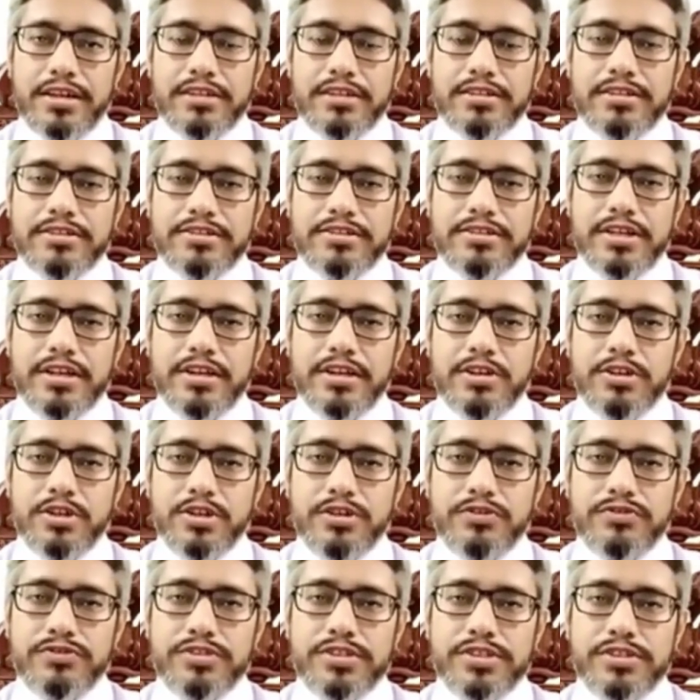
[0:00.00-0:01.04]
At the
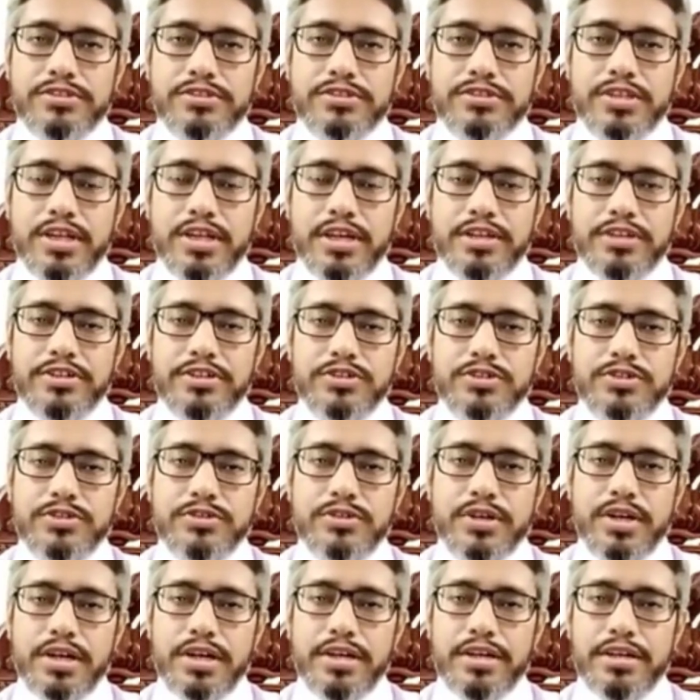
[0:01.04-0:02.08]
start of this
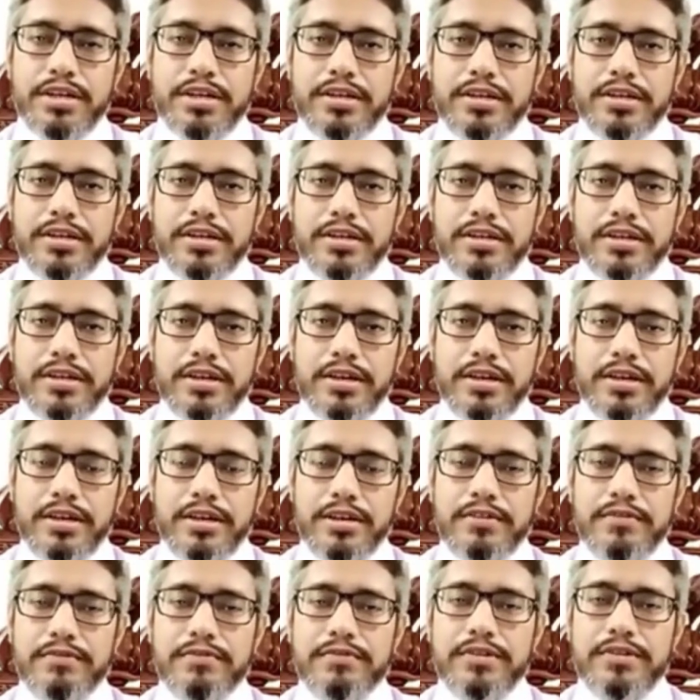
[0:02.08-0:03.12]
slideshow, I
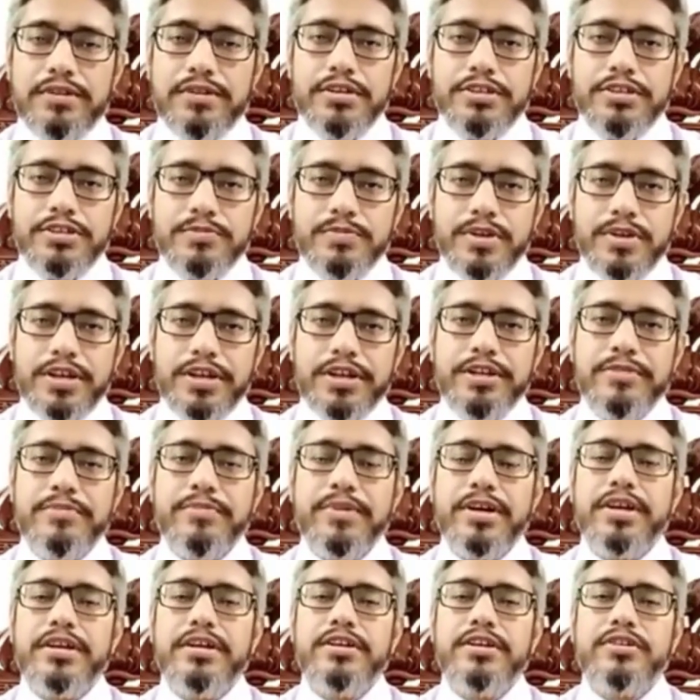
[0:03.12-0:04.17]
have
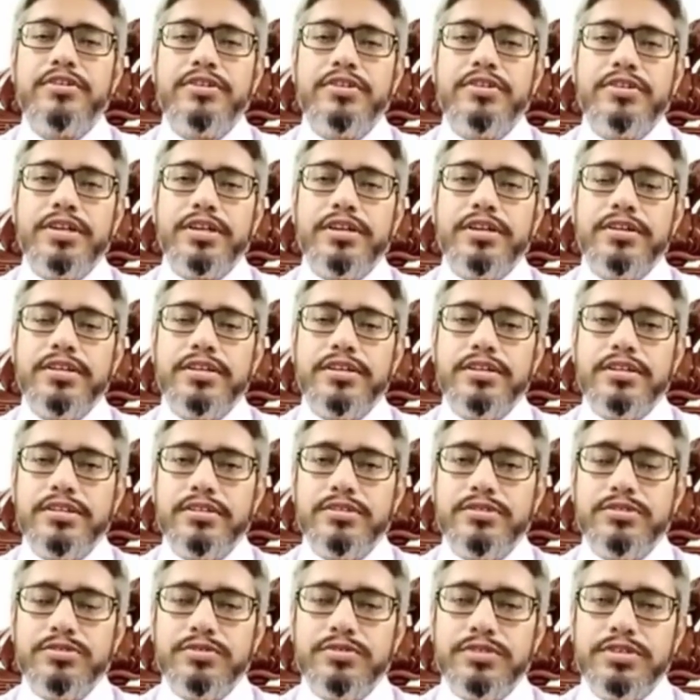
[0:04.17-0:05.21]
displayed my contact
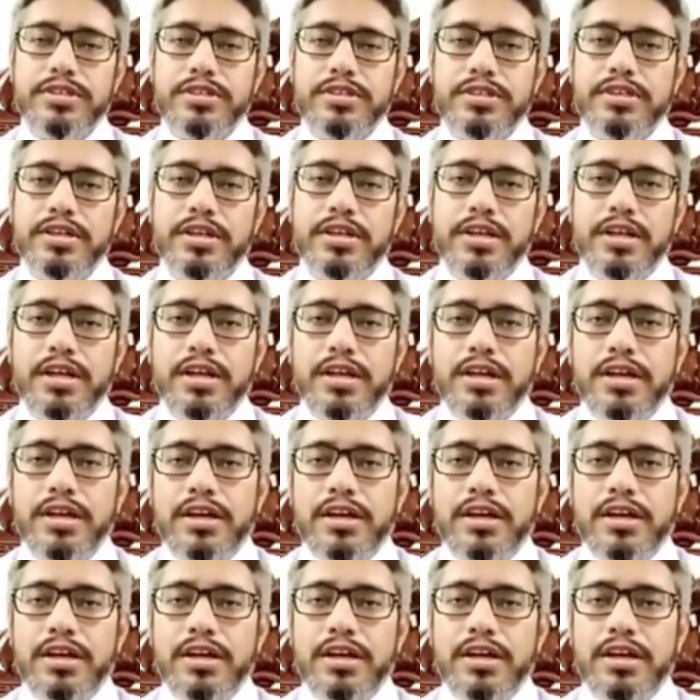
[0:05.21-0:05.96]
details over there.